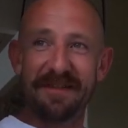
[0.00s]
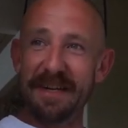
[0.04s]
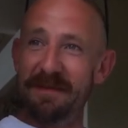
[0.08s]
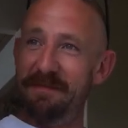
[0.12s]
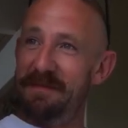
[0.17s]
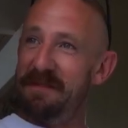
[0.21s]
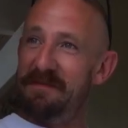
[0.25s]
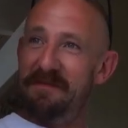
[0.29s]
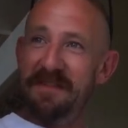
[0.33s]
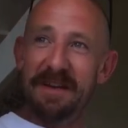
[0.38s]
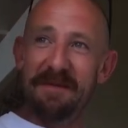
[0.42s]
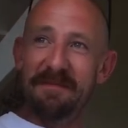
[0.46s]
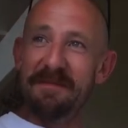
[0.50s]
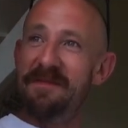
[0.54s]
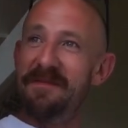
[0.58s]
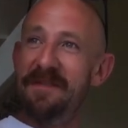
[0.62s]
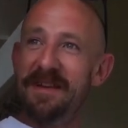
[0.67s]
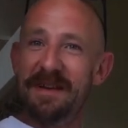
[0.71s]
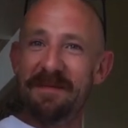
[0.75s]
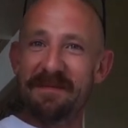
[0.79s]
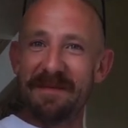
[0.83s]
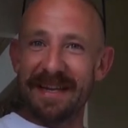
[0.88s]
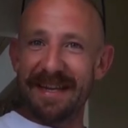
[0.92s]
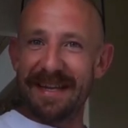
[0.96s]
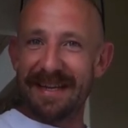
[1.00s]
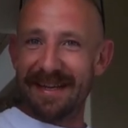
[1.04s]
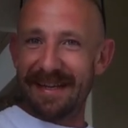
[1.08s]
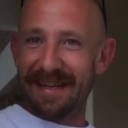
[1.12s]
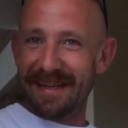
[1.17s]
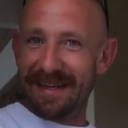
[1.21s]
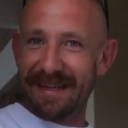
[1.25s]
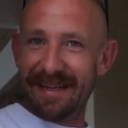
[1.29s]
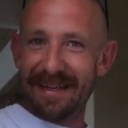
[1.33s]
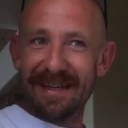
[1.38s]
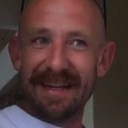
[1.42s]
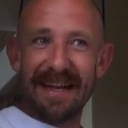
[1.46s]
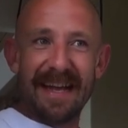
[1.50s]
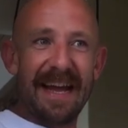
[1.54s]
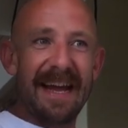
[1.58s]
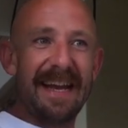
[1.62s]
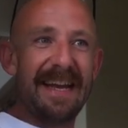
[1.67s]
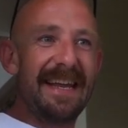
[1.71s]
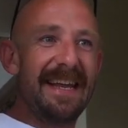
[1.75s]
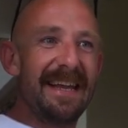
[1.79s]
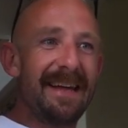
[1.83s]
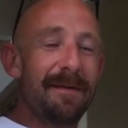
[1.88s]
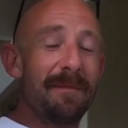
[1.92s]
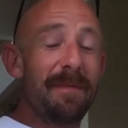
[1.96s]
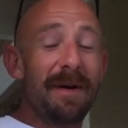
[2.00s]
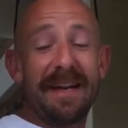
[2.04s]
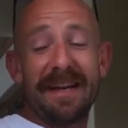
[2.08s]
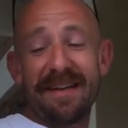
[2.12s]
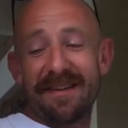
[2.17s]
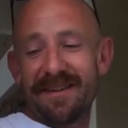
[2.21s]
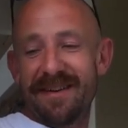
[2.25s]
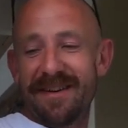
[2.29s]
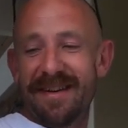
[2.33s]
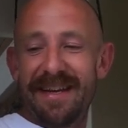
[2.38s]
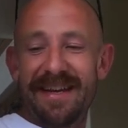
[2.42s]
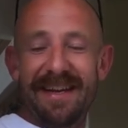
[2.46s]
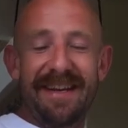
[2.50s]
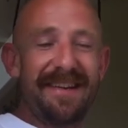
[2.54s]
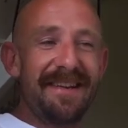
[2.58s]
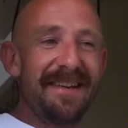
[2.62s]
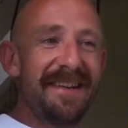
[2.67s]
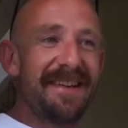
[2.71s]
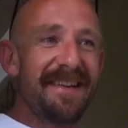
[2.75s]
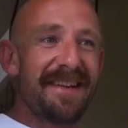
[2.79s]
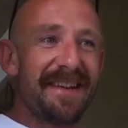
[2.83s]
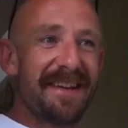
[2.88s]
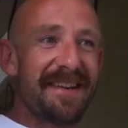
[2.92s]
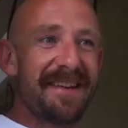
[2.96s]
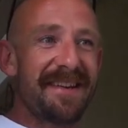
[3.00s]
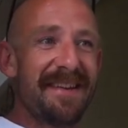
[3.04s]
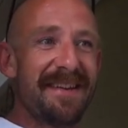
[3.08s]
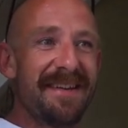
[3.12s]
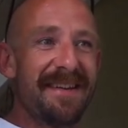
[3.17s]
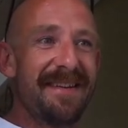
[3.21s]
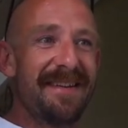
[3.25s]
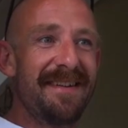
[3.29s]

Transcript: "Feed me! Feed me! Feed me!" and he, but he's good. He eats insects